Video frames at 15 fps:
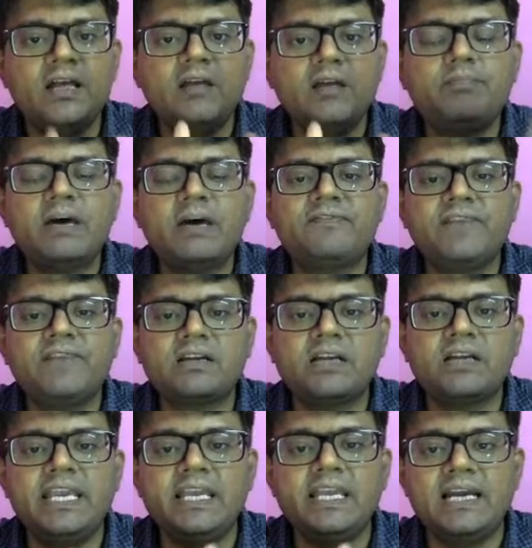
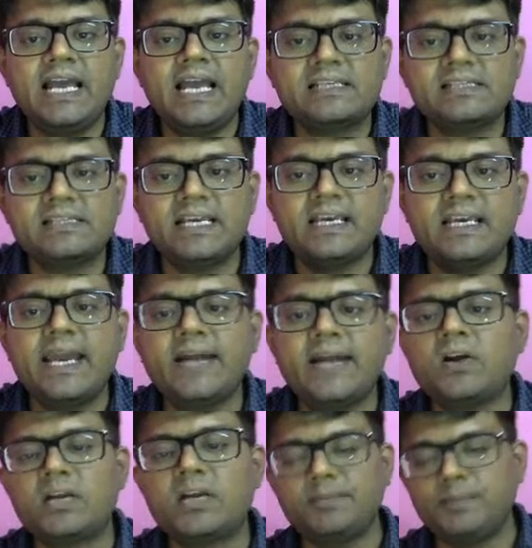perfectly inelastic
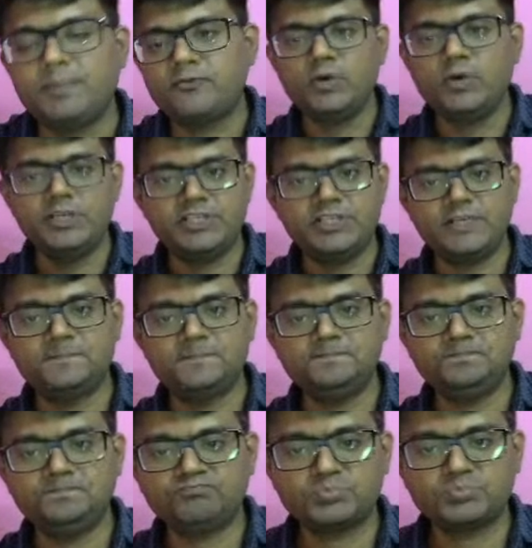head-on type of collision.
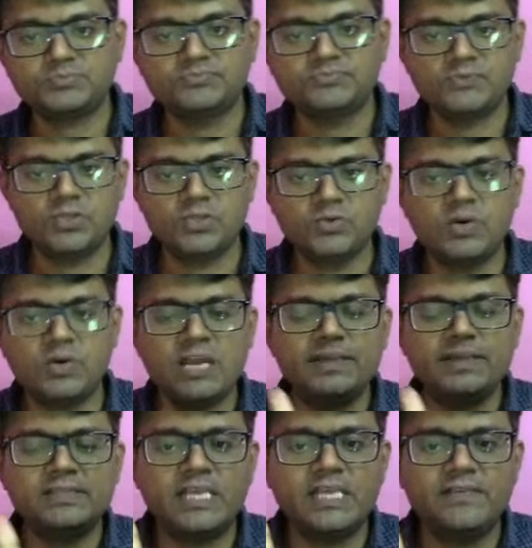So what
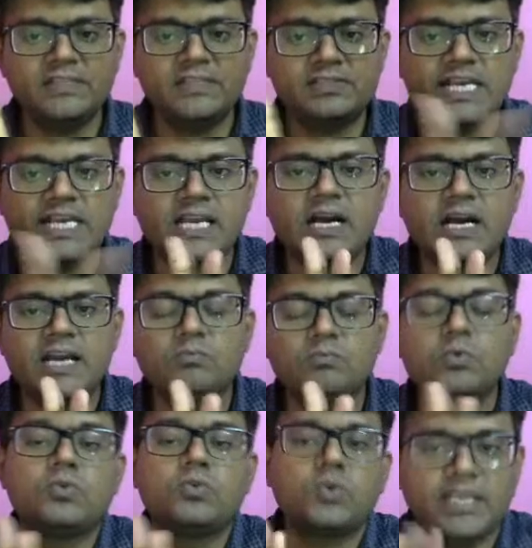happens? They will stick and
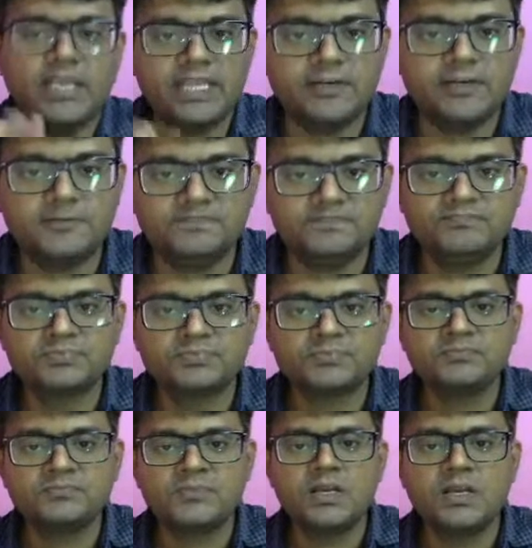move together.
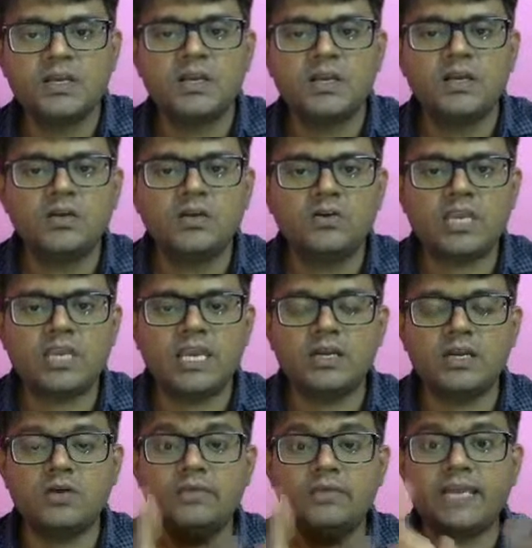Okay,
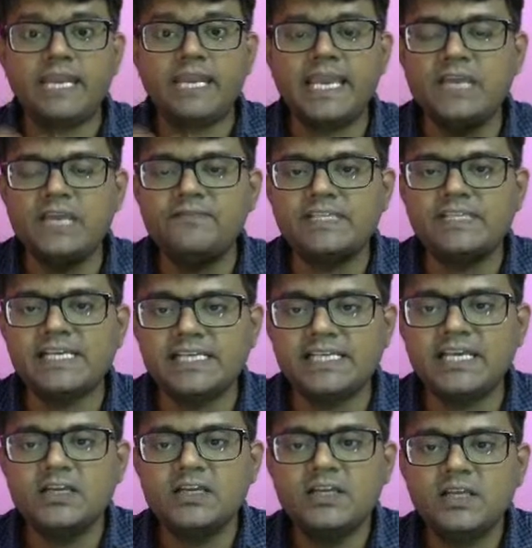now we are again
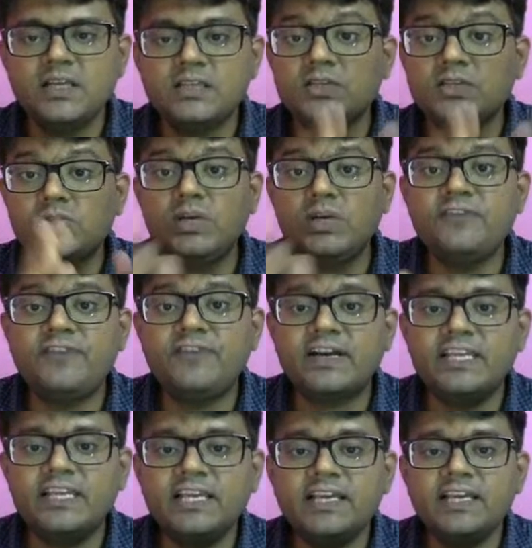emphasizing this is only for
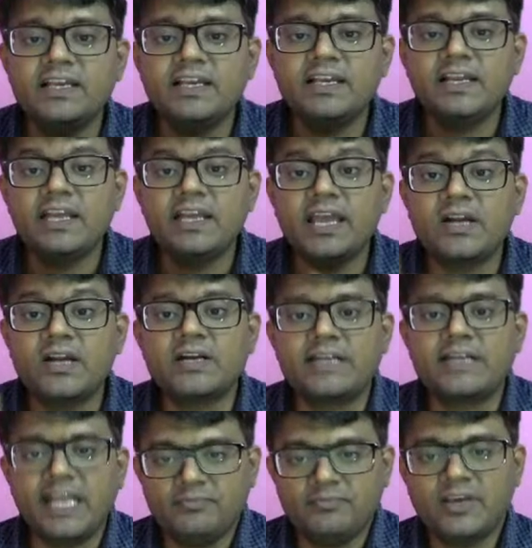the head-on
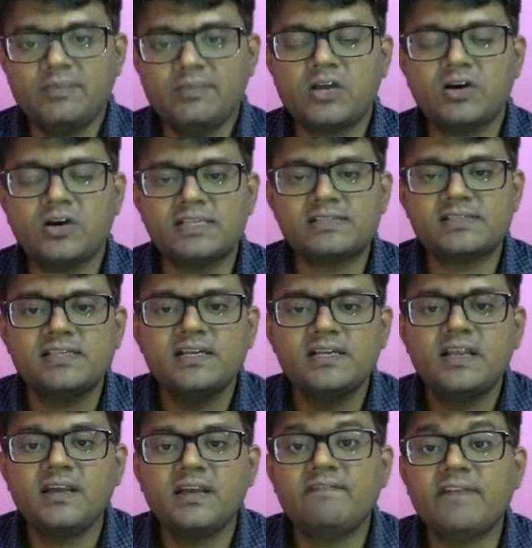type. Why? Because
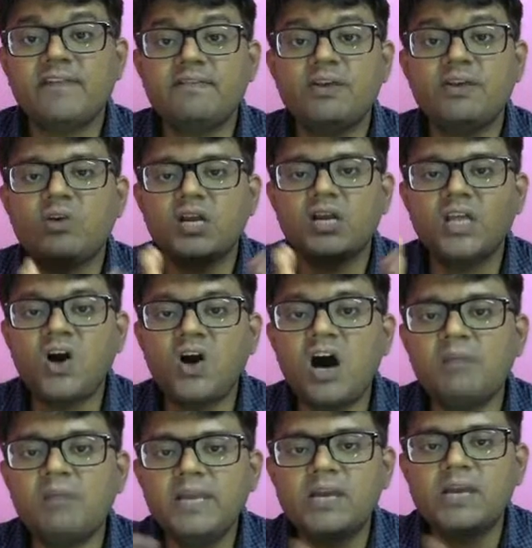when we go to the
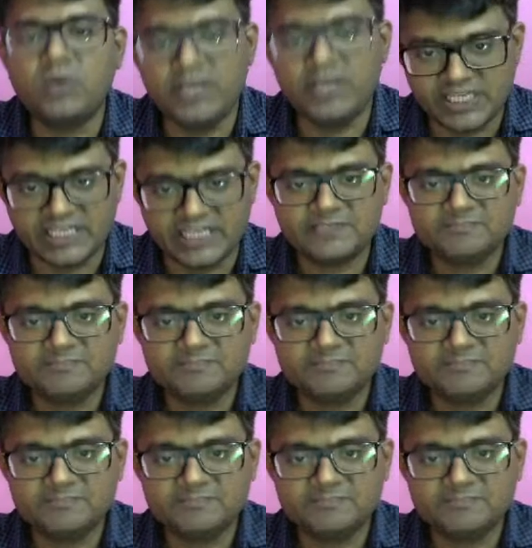oblique collision,